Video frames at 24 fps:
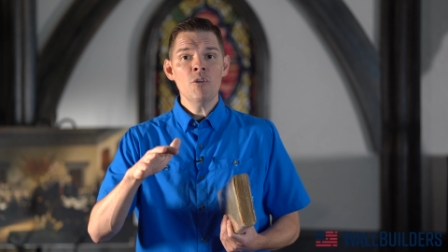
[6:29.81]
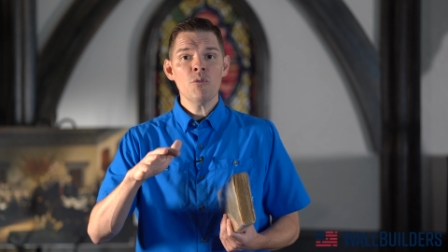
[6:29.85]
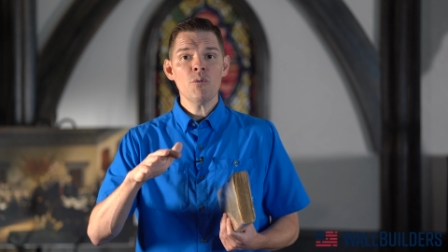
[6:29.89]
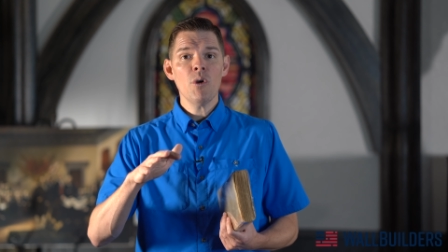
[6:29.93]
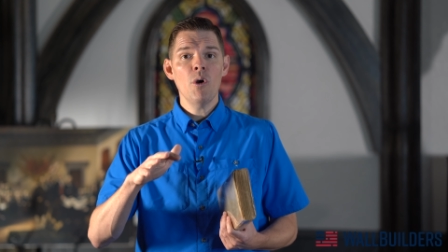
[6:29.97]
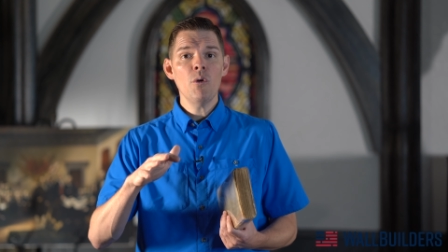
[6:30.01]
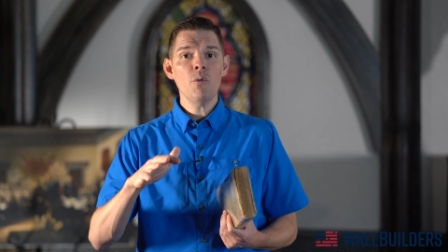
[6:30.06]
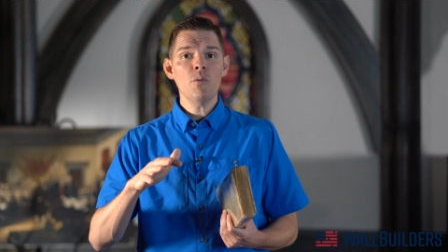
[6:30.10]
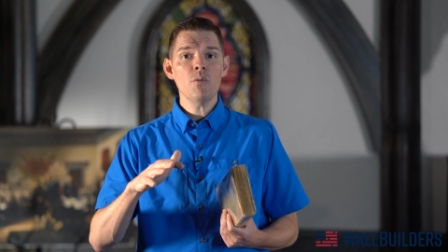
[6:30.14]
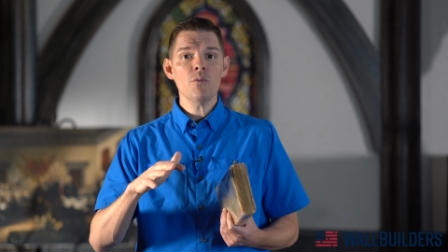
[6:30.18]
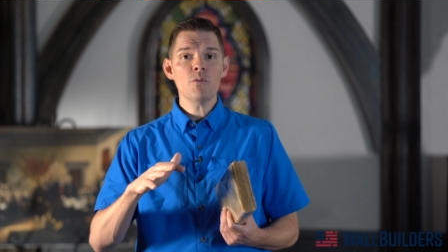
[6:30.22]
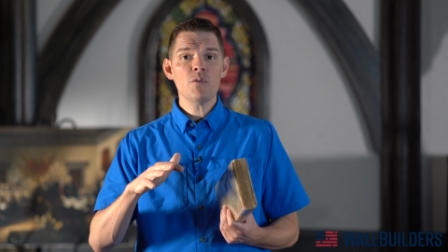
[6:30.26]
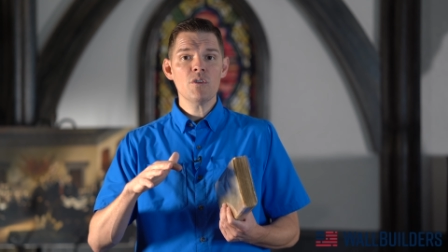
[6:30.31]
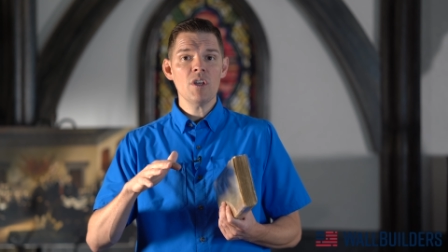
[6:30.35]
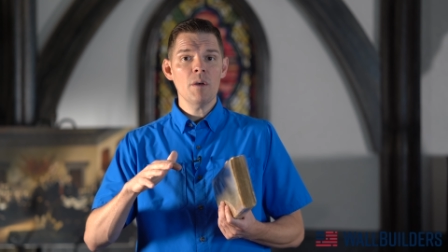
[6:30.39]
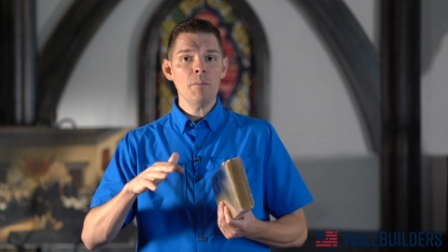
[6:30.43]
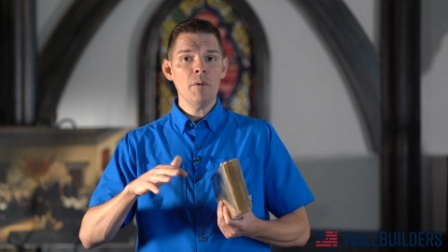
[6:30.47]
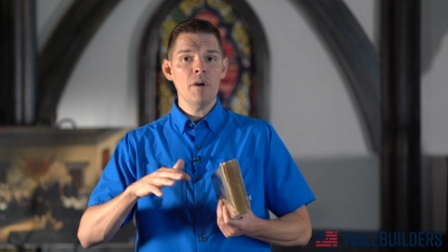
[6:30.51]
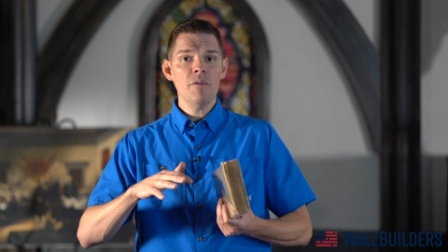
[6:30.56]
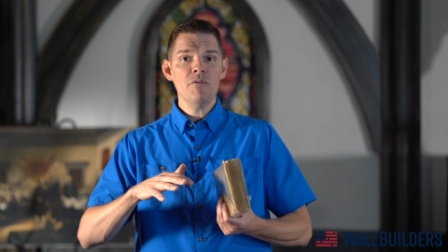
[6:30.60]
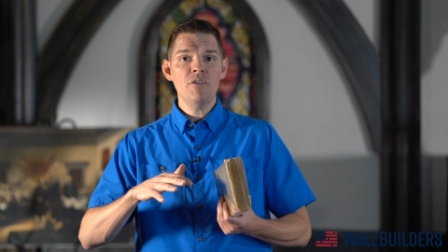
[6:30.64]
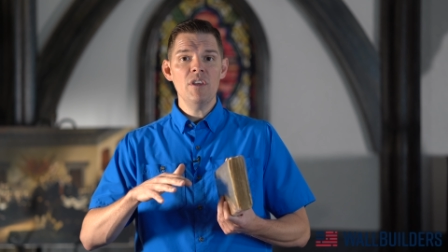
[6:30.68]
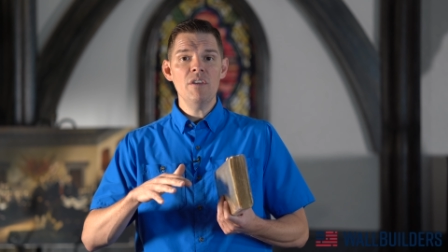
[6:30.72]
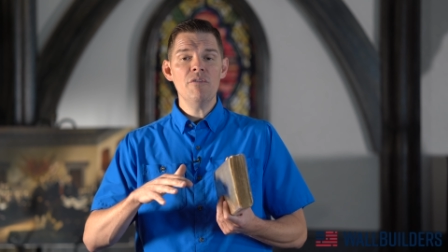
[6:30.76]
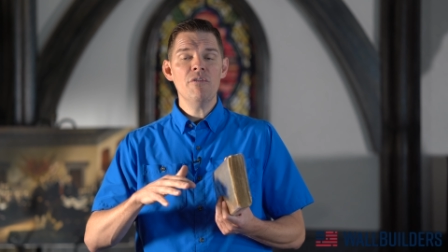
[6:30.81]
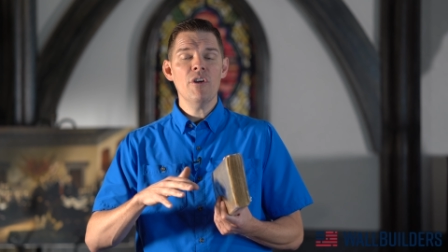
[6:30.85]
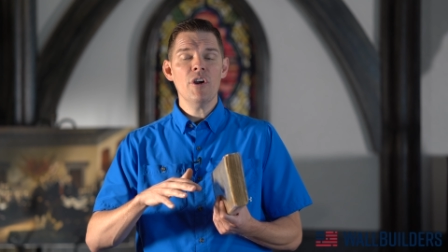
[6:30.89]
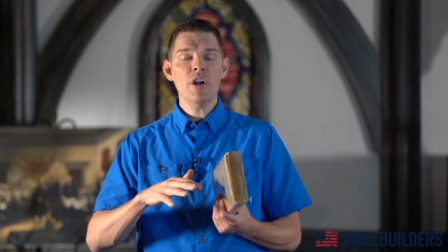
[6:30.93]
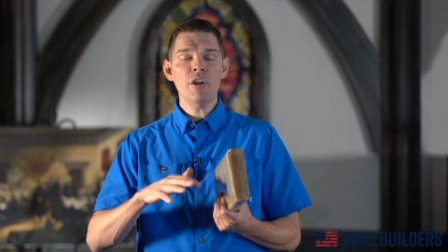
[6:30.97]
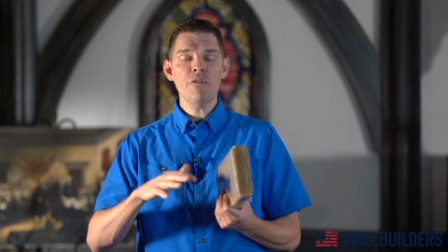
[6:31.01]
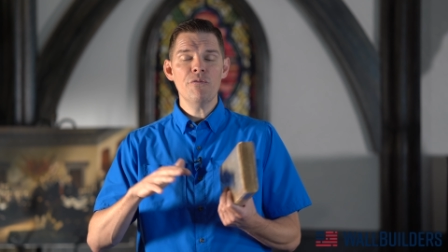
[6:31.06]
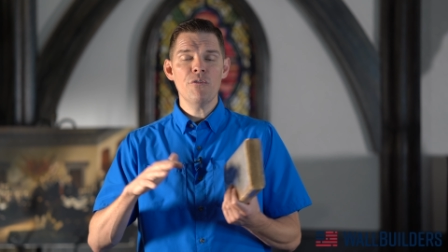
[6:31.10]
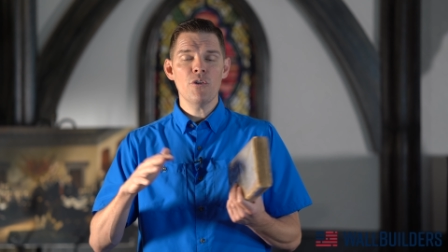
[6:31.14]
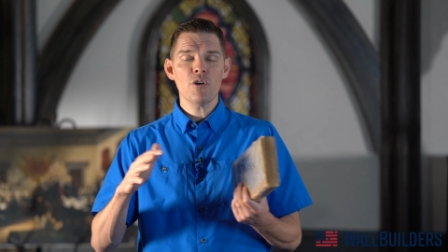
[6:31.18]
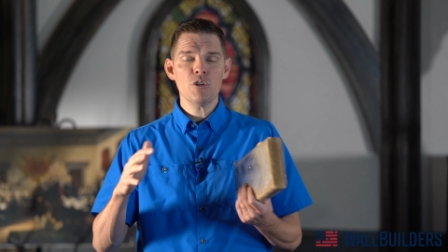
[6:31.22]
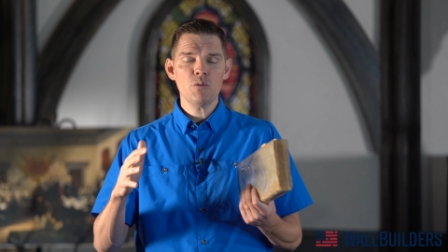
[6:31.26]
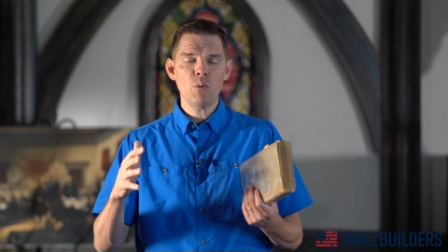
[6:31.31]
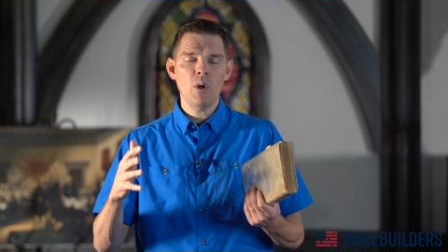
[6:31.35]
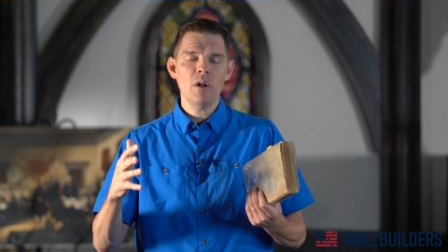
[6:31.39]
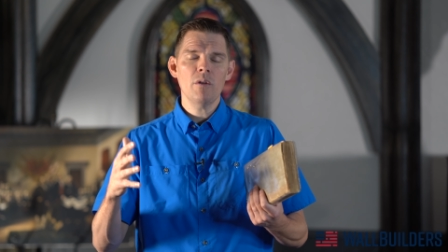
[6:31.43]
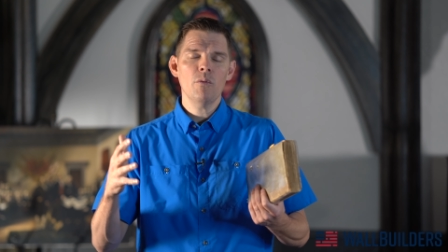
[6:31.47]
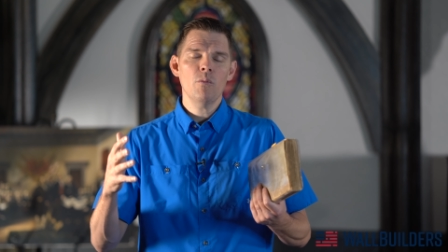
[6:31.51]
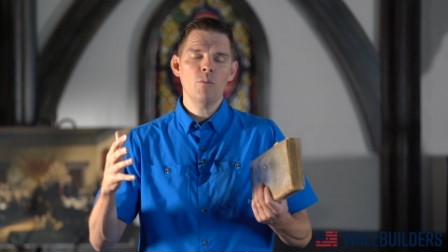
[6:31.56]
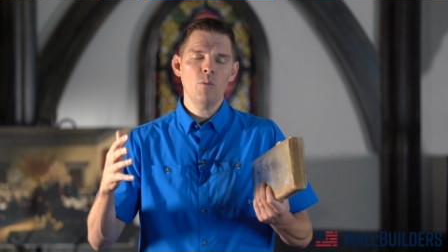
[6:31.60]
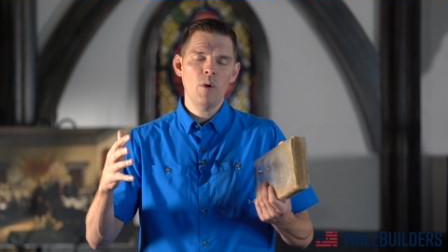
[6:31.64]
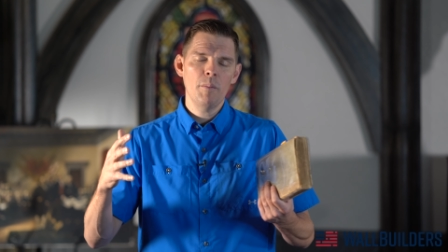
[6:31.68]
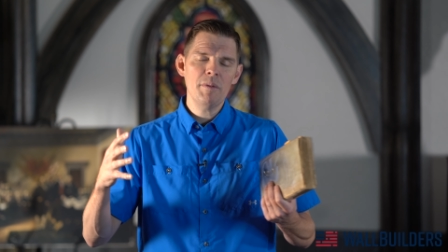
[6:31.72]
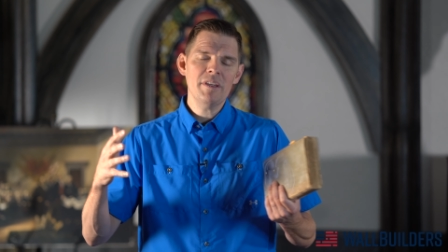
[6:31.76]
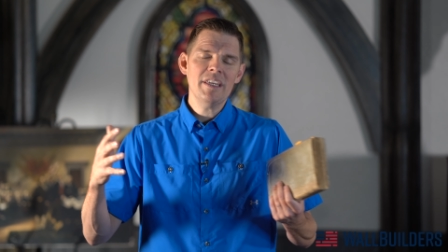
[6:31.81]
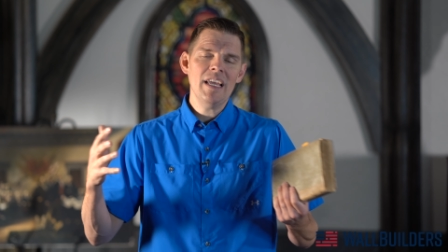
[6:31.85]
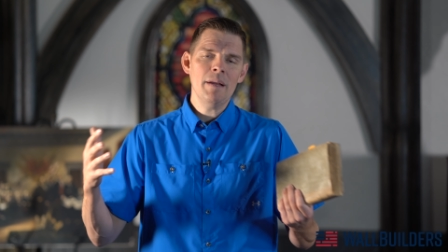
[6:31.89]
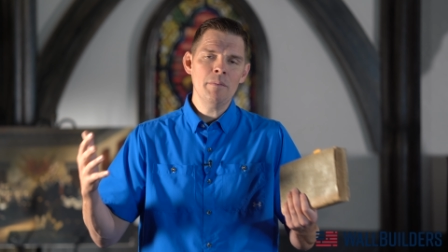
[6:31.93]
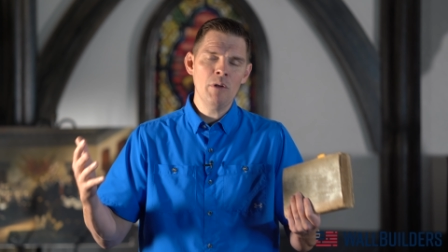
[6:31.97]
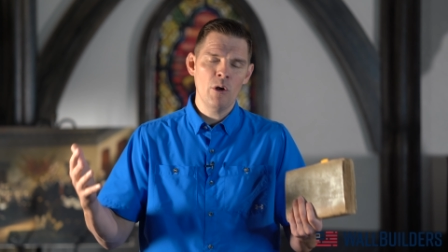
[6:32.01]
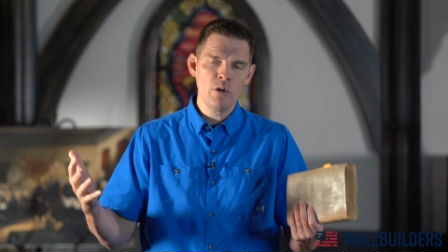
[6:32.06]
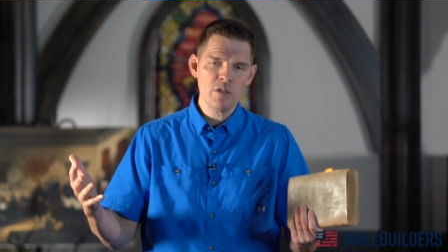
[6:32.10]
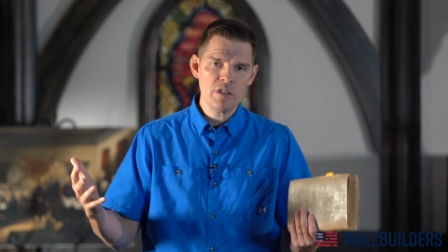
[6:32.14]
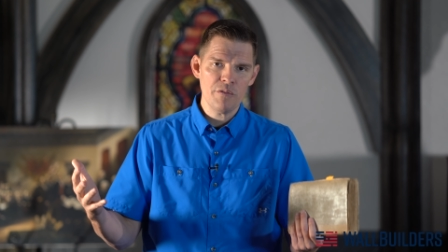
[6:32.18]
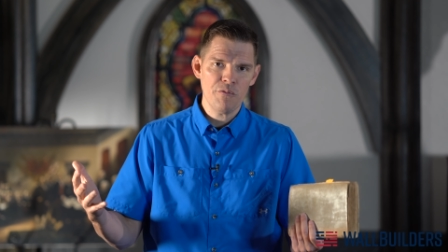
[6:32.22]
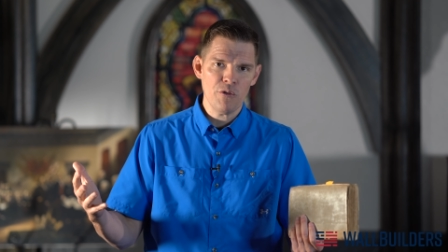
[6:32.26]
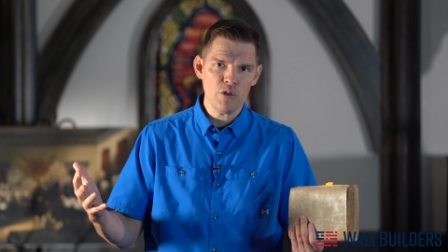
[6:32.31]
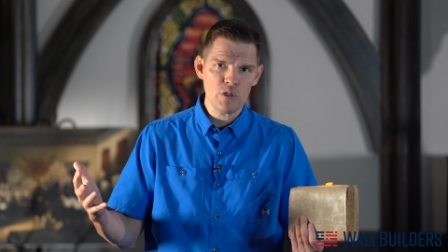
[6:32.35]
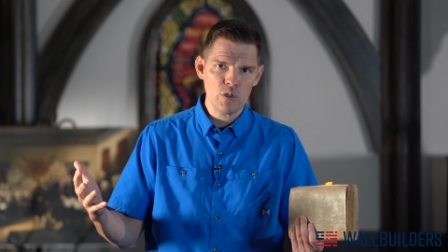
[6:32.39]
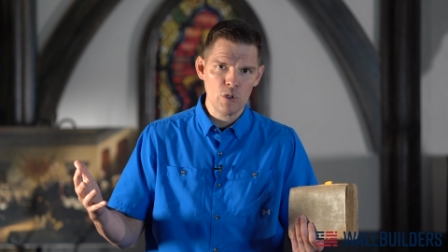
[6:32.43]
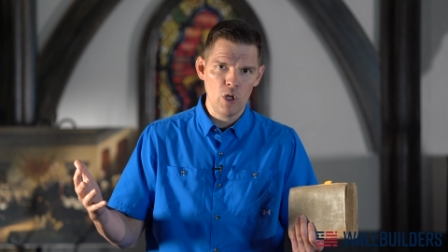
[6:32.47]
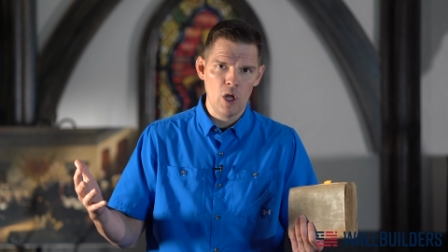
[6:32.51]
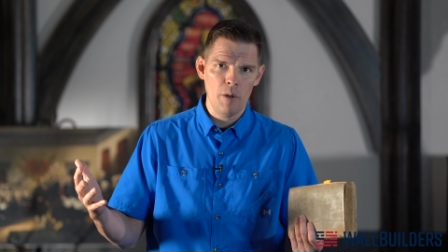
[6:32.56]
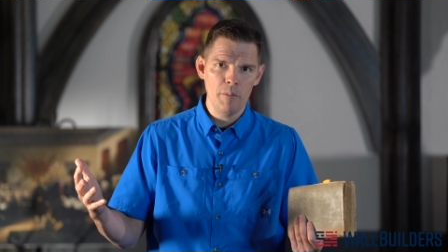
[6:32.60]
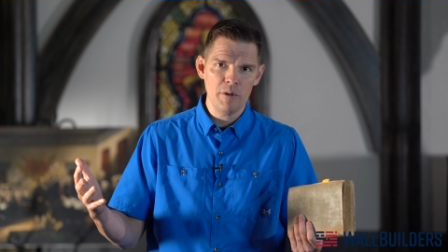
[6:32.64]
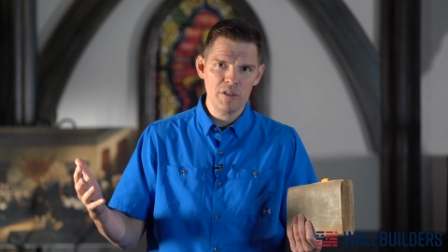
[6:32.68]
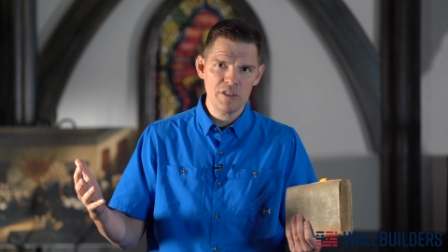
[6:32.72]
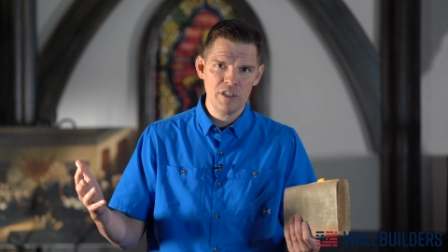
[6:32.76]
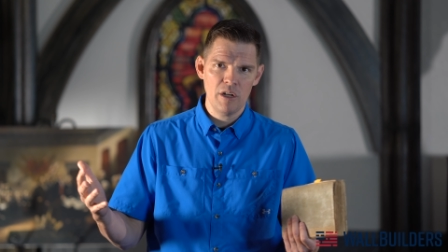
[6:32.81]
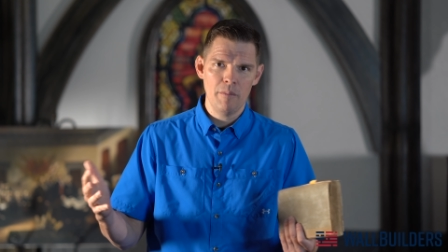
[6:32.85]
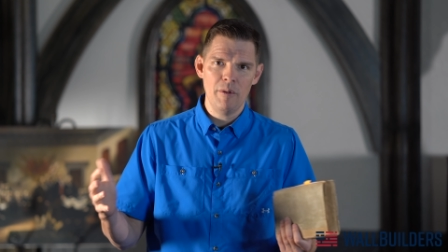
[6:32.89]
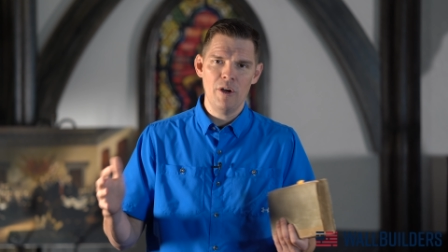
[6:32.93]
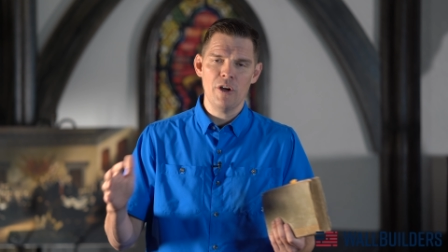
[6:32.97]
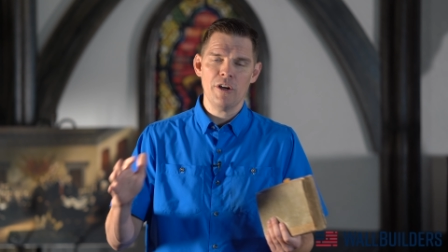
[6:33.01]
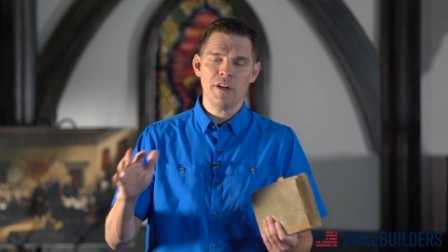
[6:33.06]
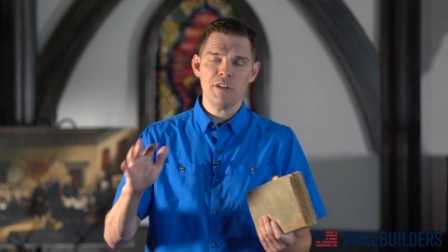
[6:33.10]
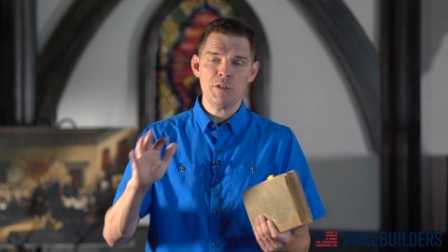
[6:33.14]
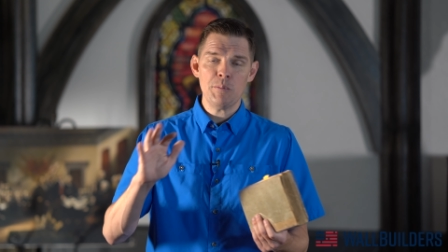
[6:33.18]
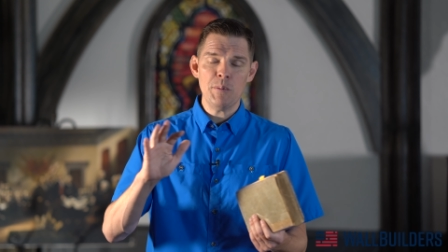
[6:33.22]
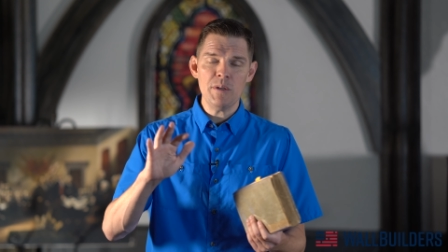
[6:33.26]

wrote some of the very first, what, what became known as the first law books in America.